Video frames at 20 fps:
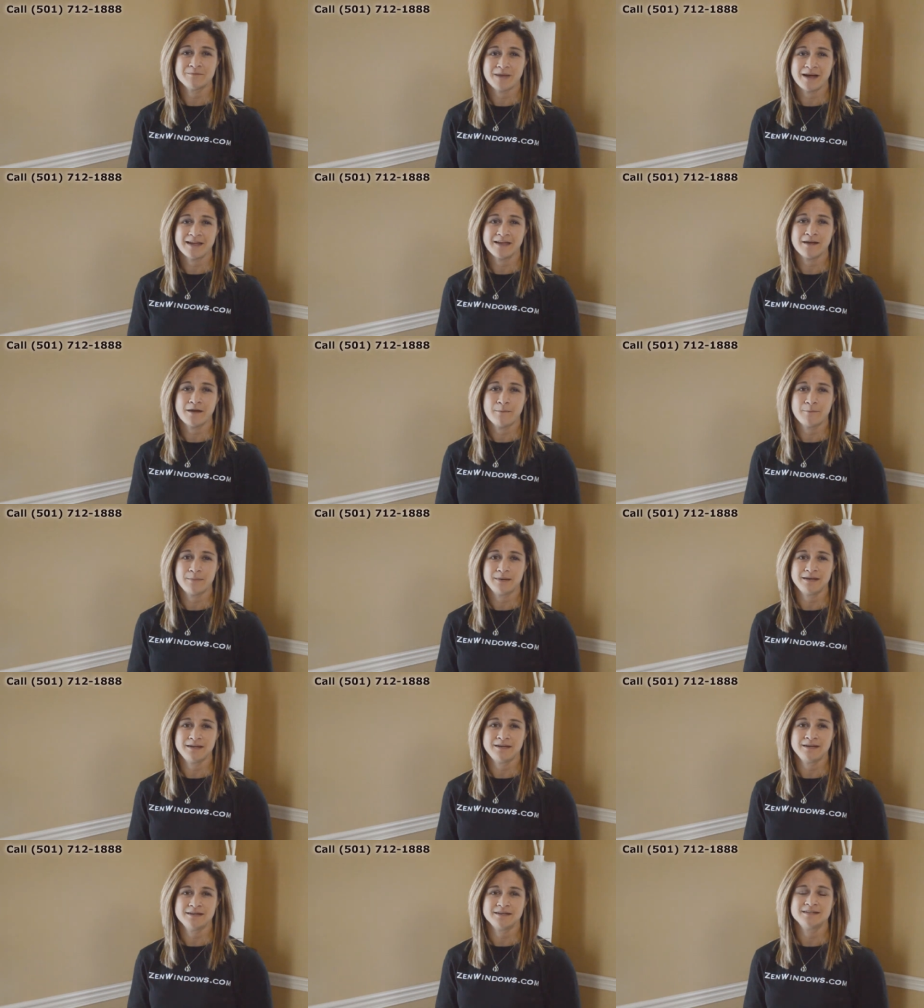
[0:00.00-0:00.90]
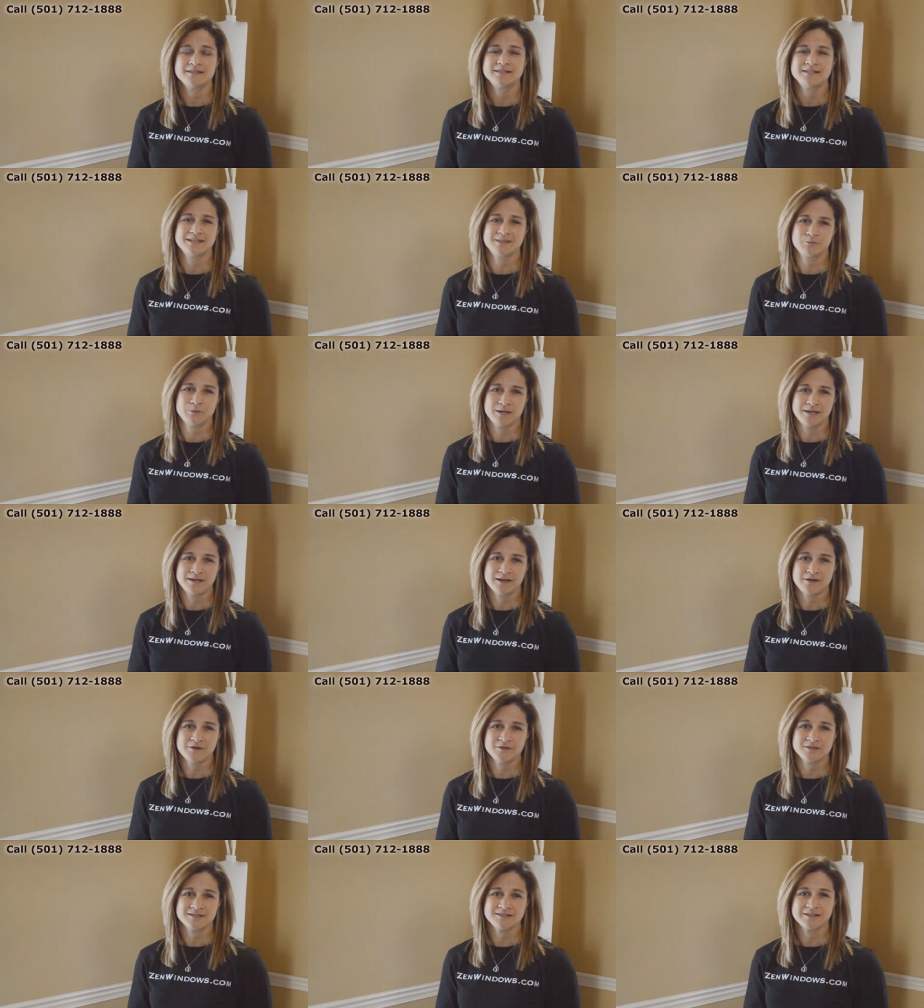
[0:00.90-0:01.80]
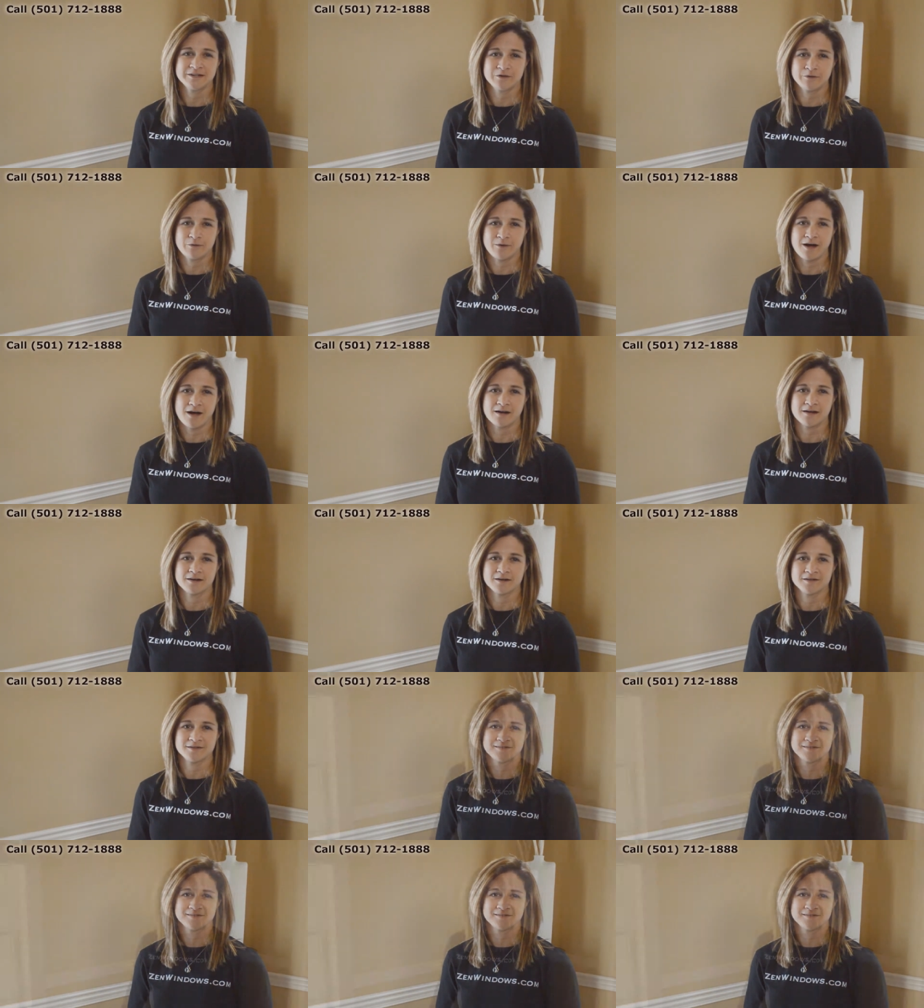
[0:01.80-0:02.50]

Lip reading: and my company is Zen Windows Little Rock.